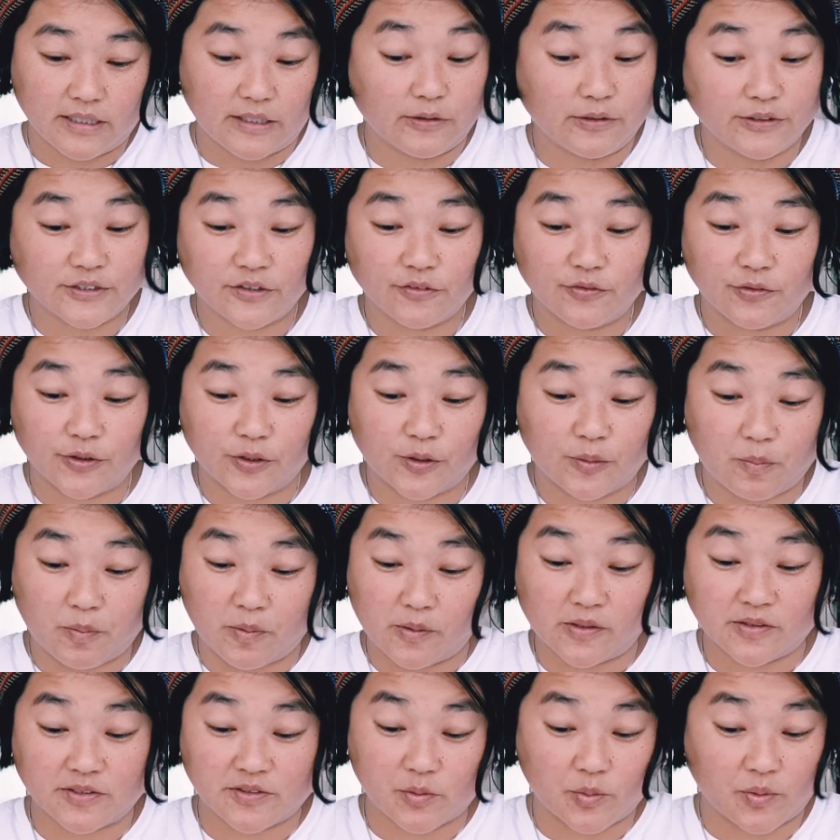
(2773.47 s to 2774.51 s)
And also for your
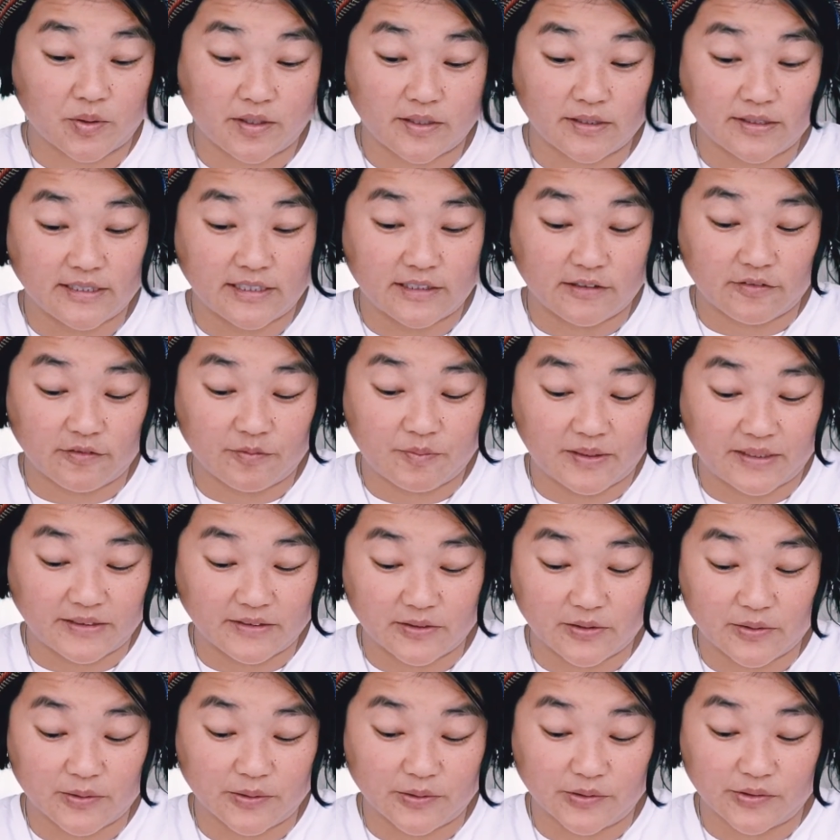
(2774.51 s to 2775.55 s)
person with the 10 of
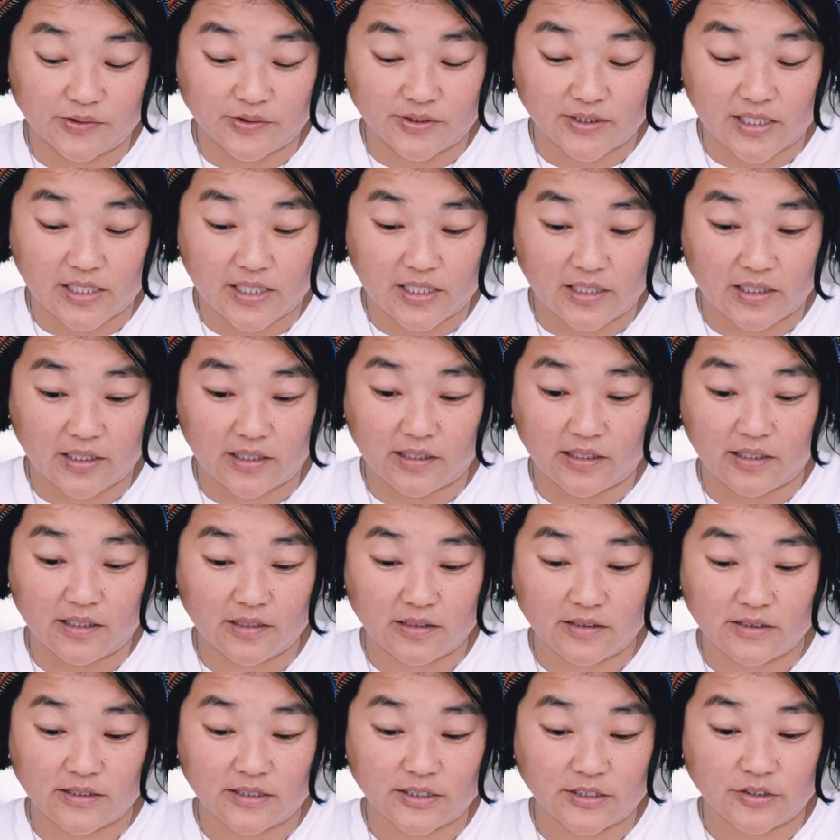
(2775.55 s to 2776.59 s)
Pentacles
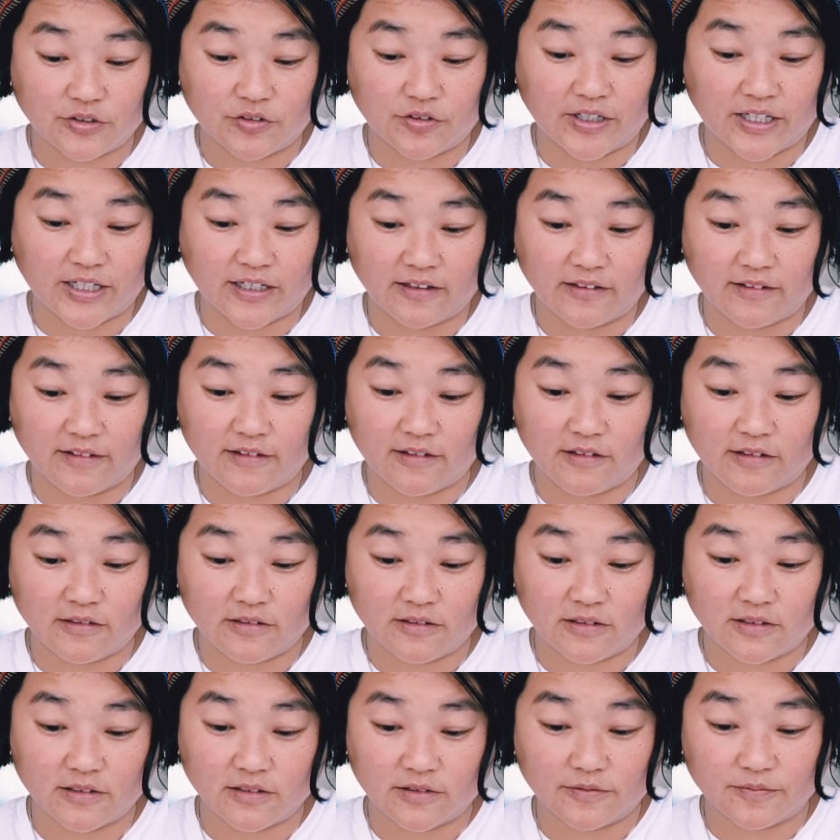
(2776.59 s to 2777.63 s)
and Strength
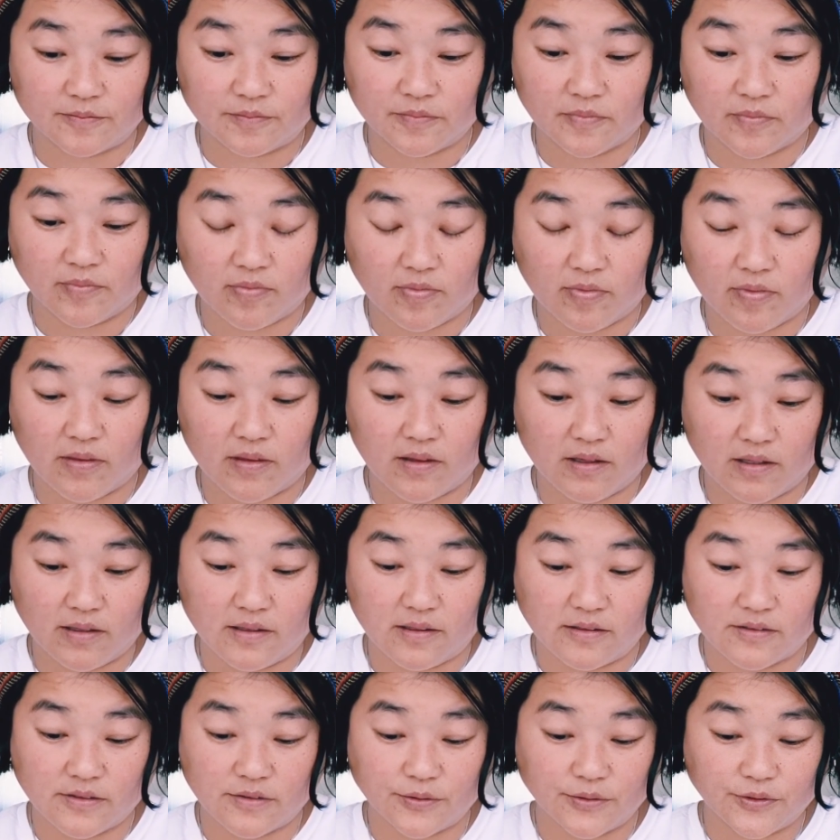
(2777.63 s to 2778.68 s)

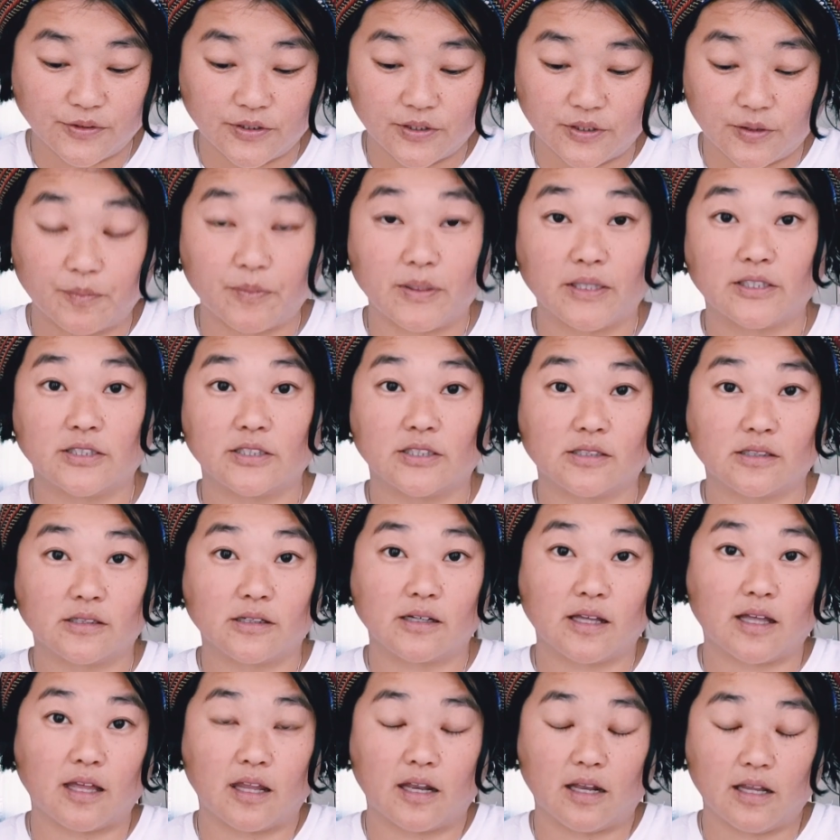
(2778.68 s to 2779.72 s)
is also a major
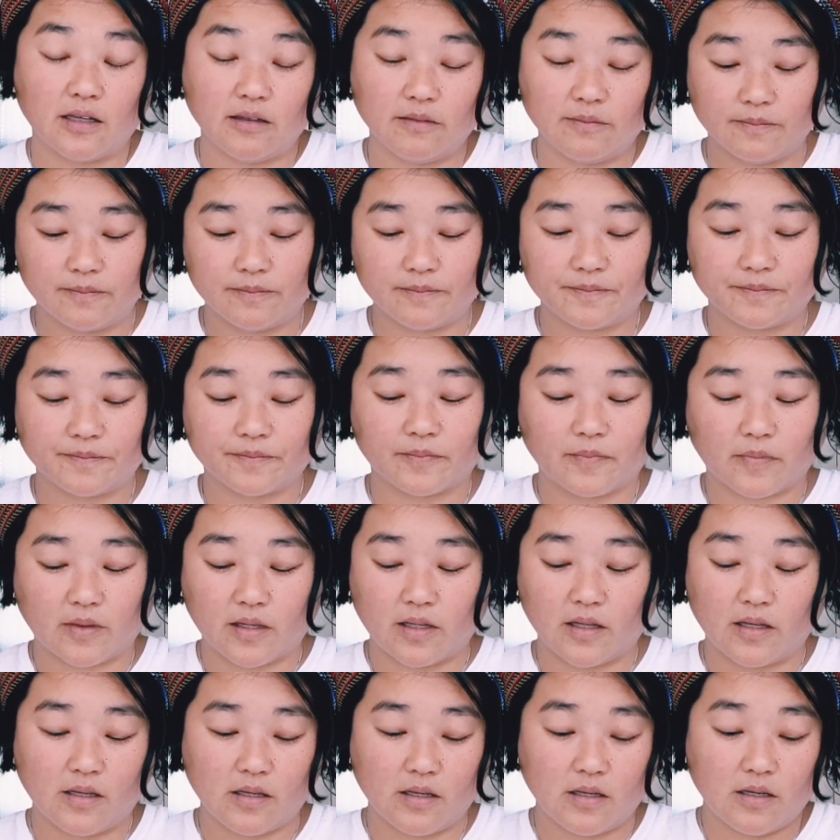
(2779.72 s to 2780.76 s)
arcana.
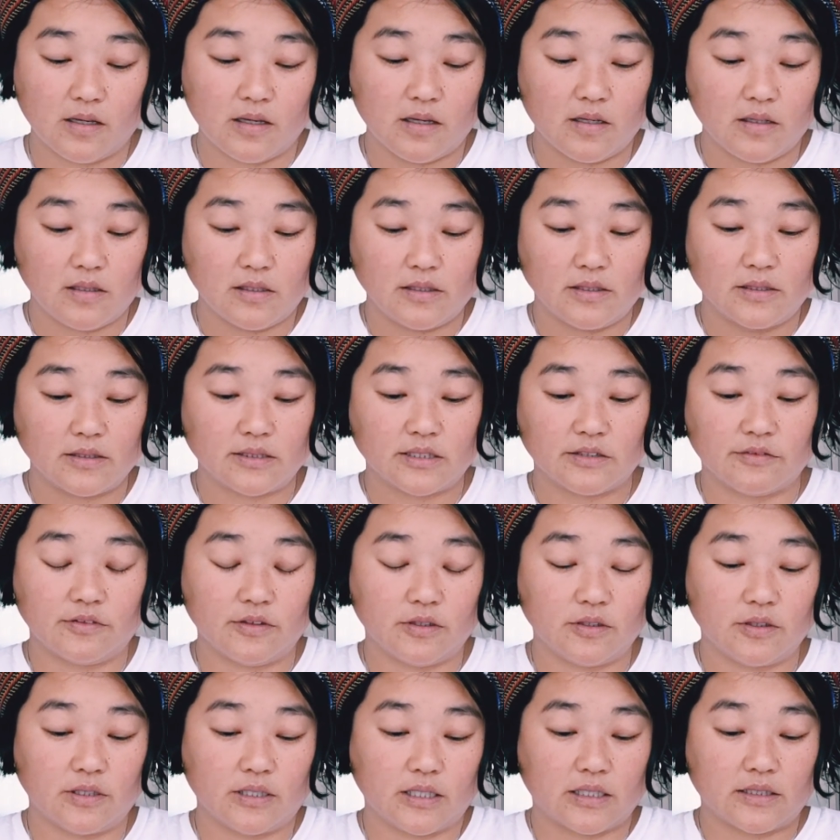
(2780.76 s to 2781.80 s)
Let's
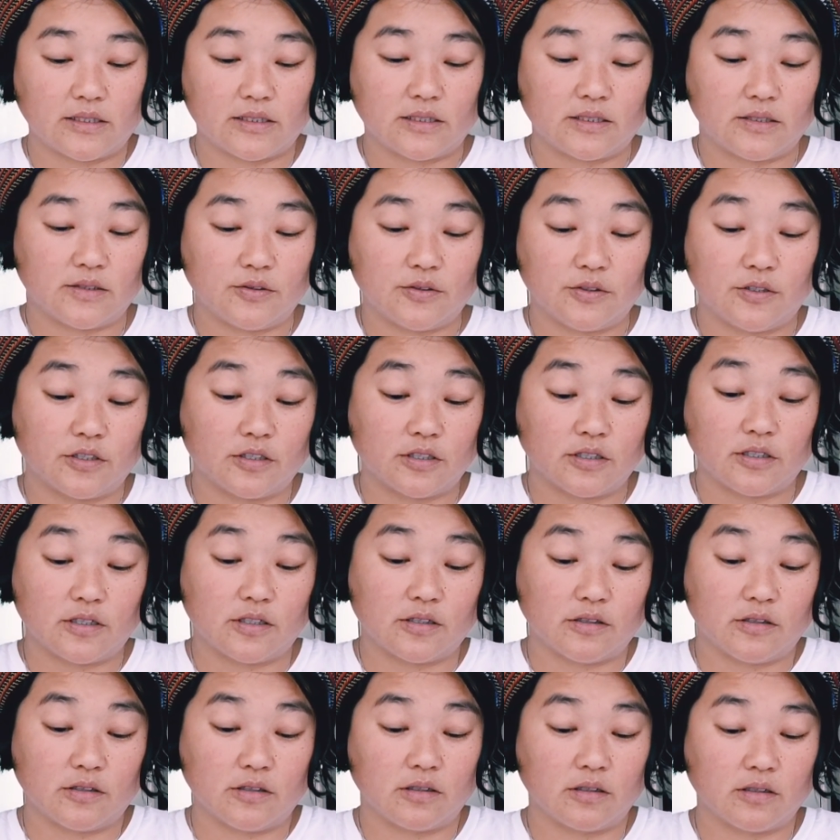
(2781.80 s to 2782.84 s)
have a look at
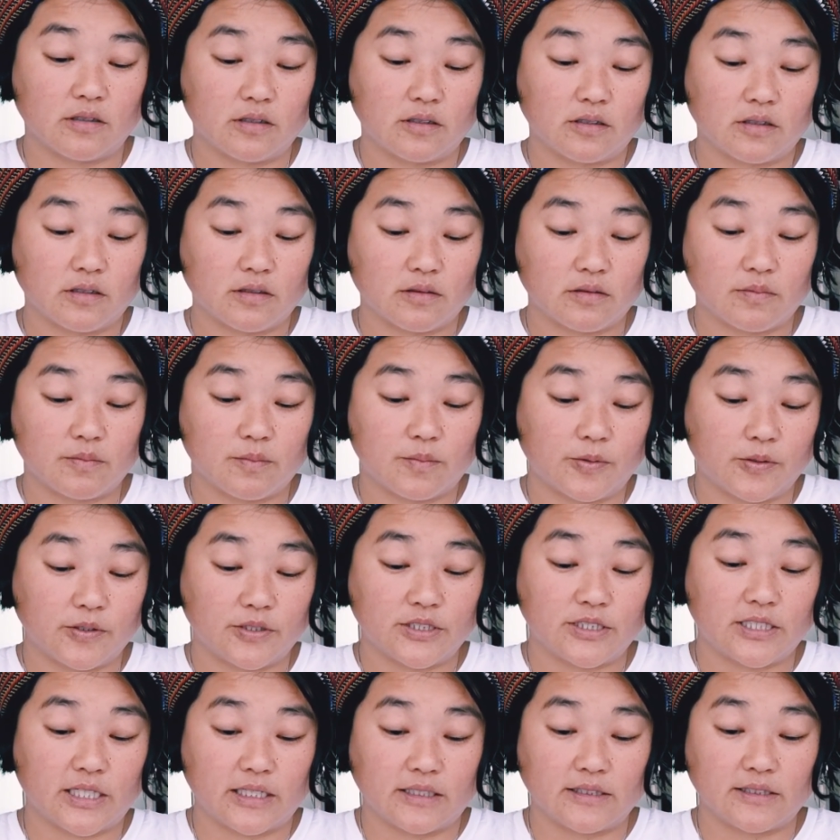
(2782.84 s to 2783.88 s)
your
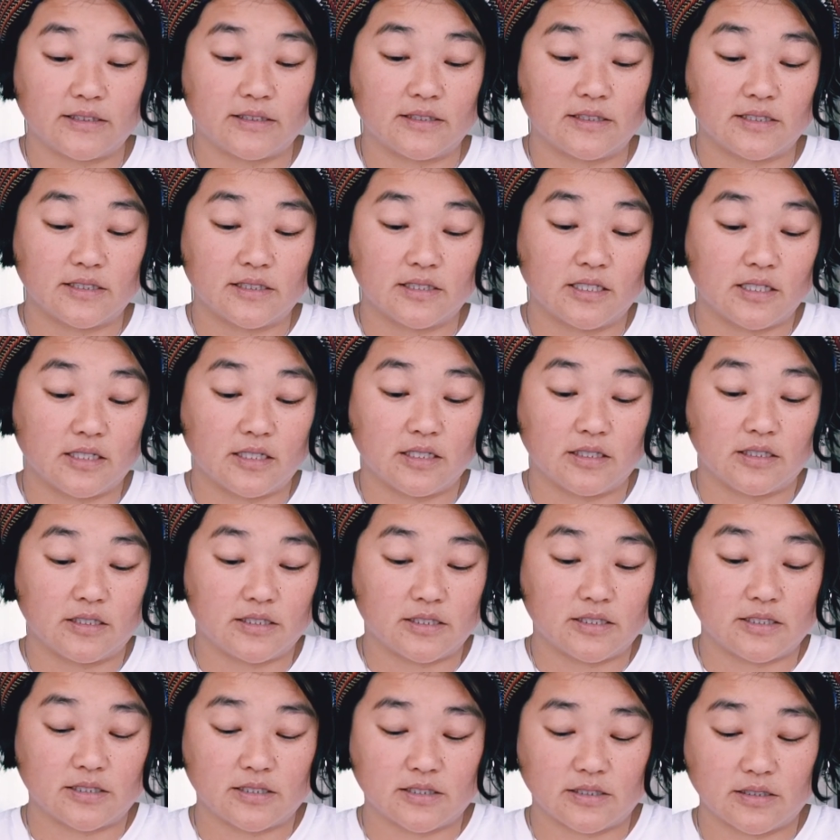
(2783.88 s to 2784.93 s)
projected
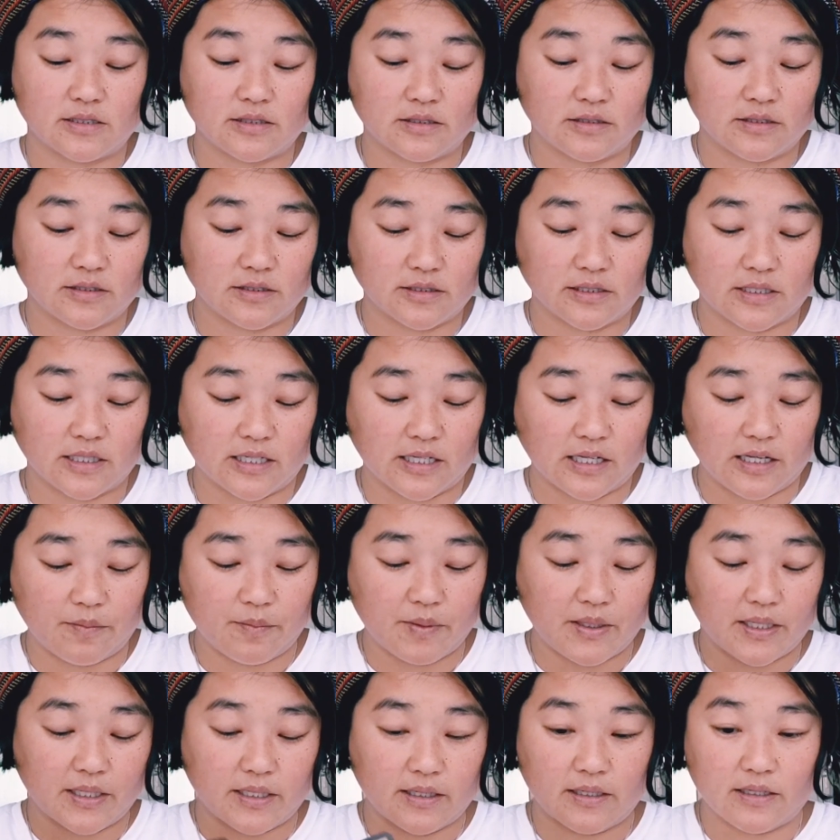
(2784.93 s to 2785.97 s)

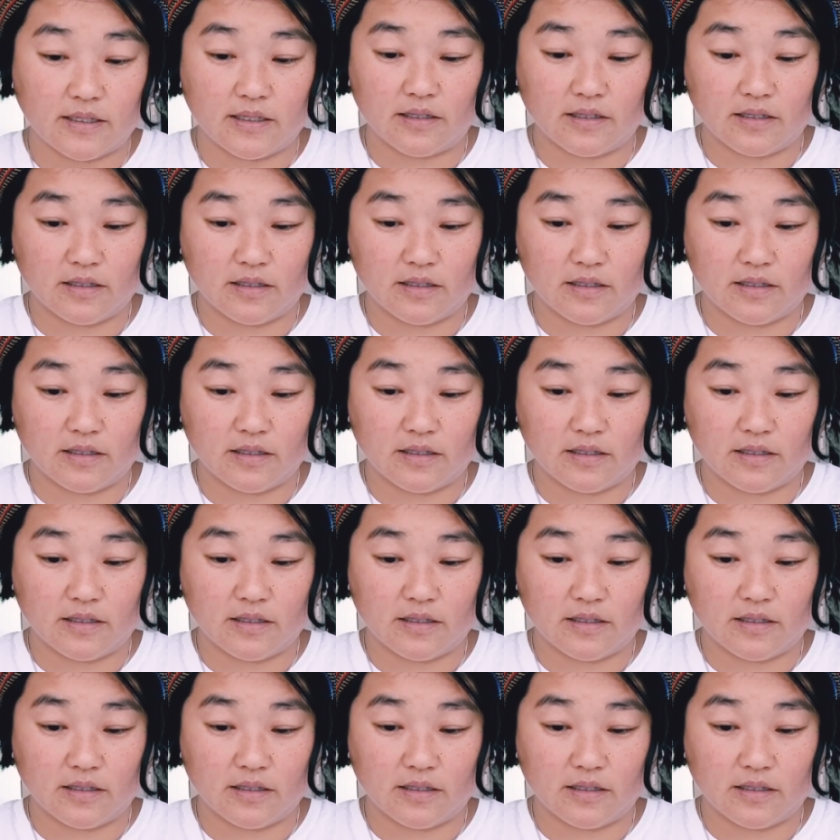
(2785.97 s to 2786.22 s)
dynamic,